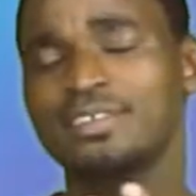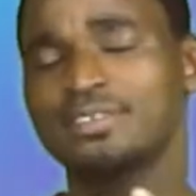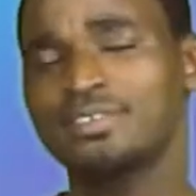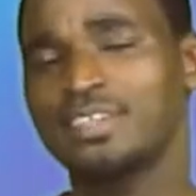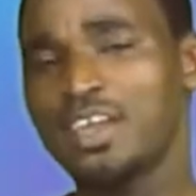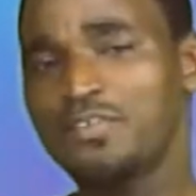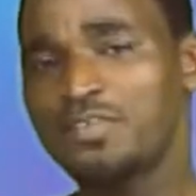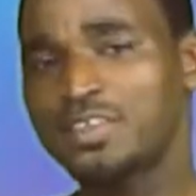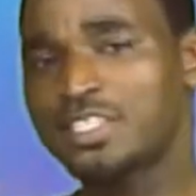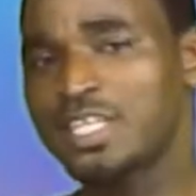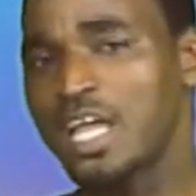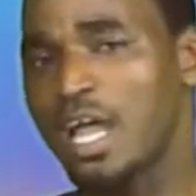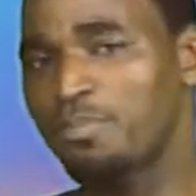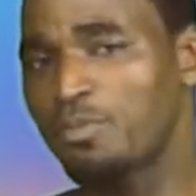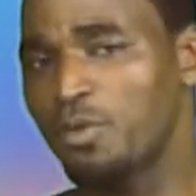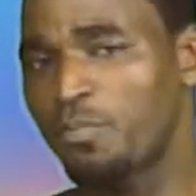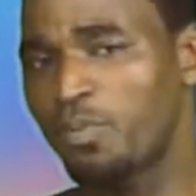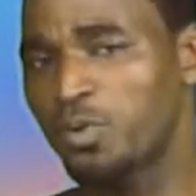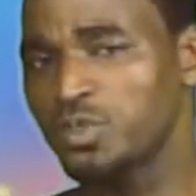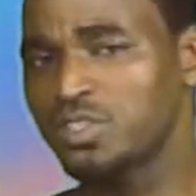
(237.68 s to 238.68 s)
Every time
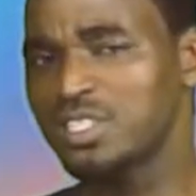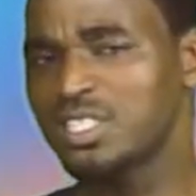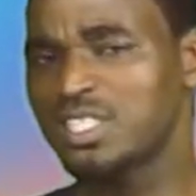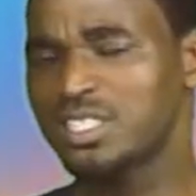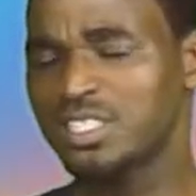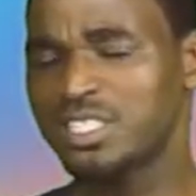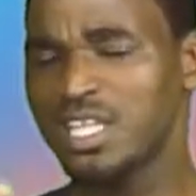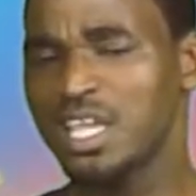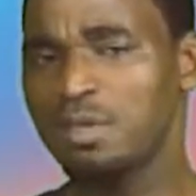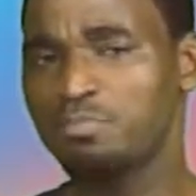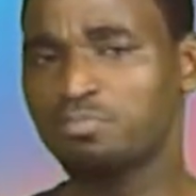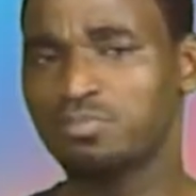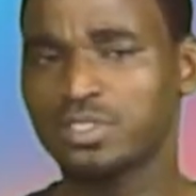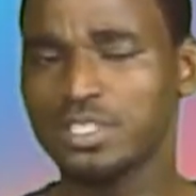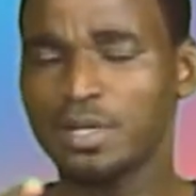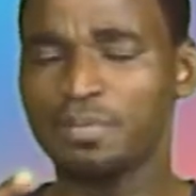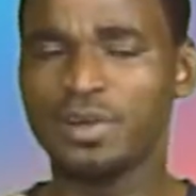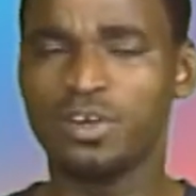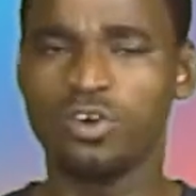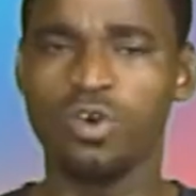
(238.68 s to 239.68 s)
you're posting the same
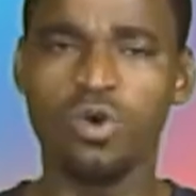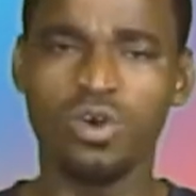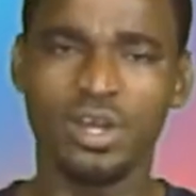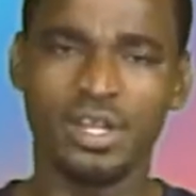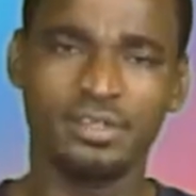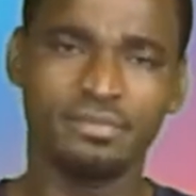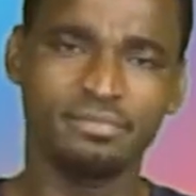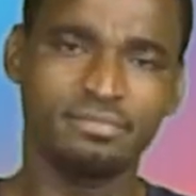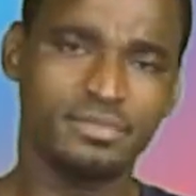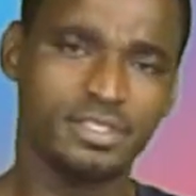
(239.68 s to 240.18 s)
type of content,